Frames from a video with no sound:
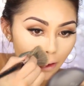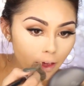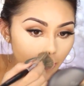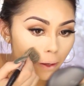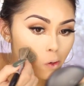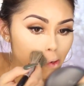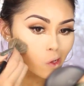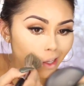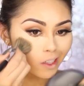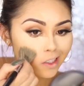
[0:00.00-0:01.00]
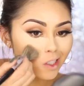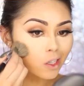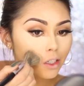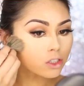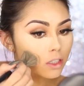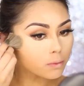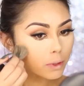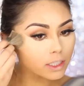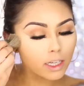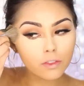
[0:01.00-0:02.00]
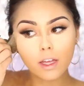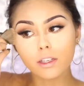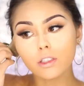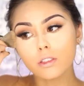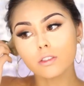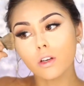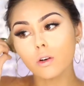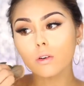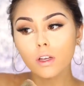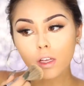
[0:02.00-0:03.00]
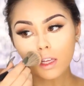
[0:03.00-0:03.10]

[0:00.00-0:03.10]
And like I said, just blending out the edges so